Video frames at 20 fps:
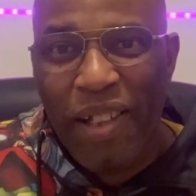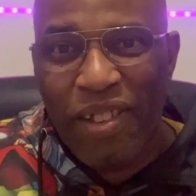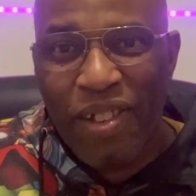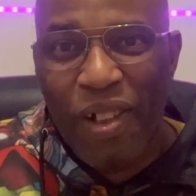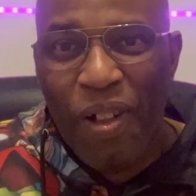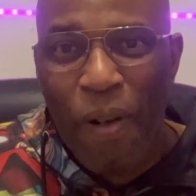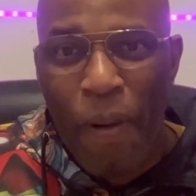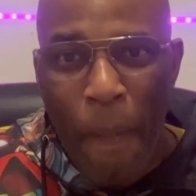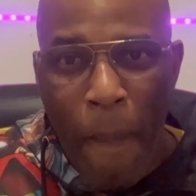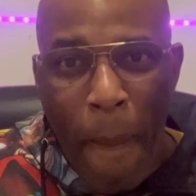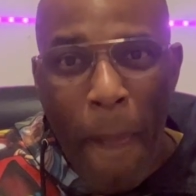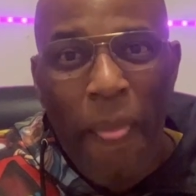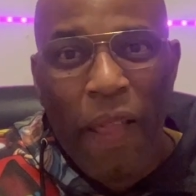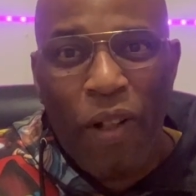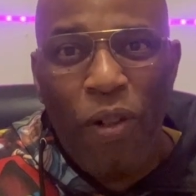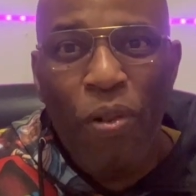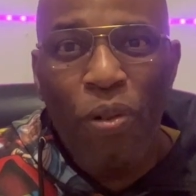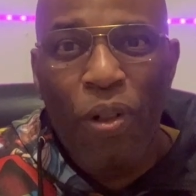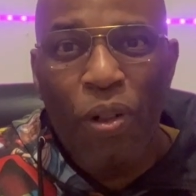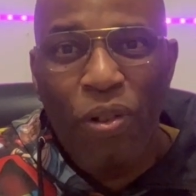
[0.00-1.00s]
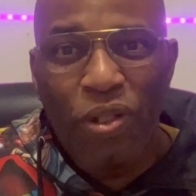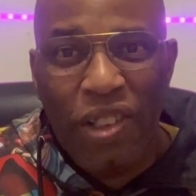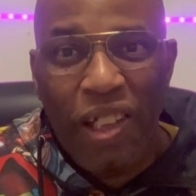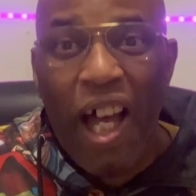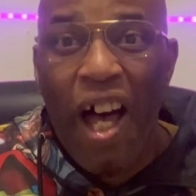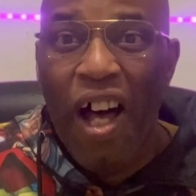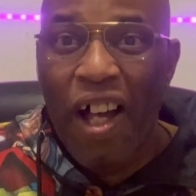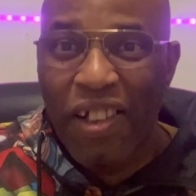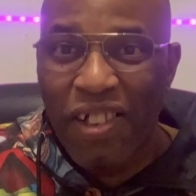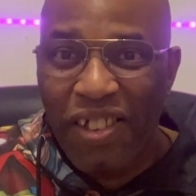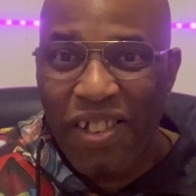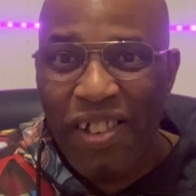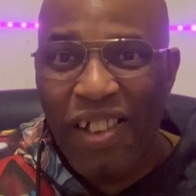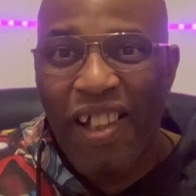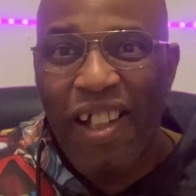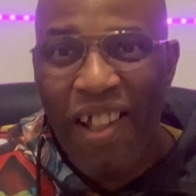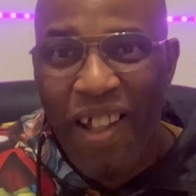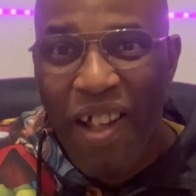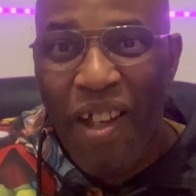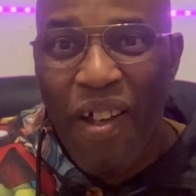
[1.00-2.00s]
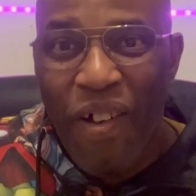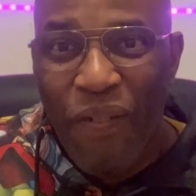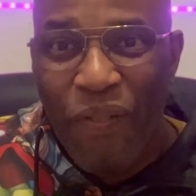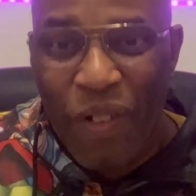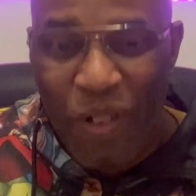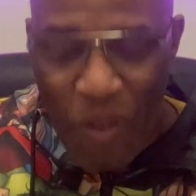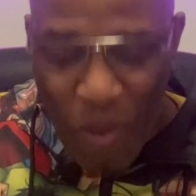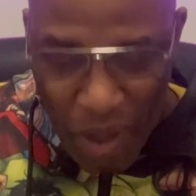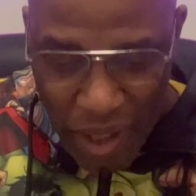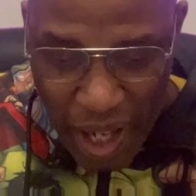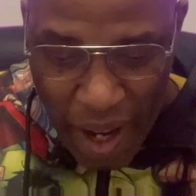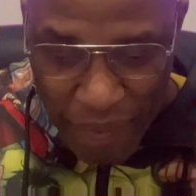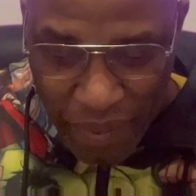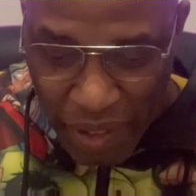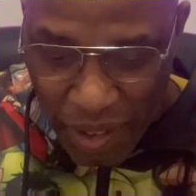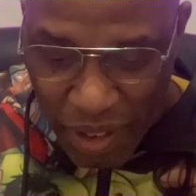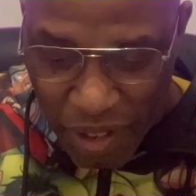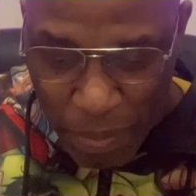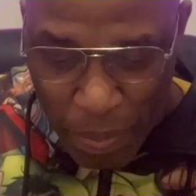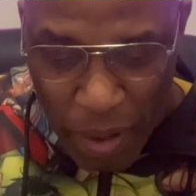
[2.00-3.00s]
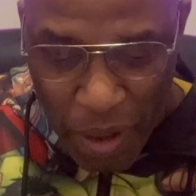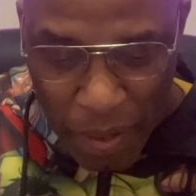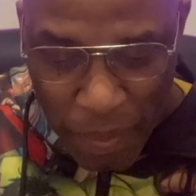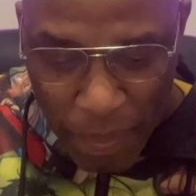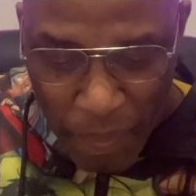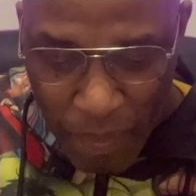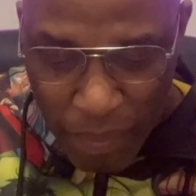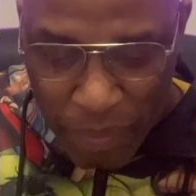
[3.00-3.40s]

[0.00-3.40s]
So kudos to us for going after this book.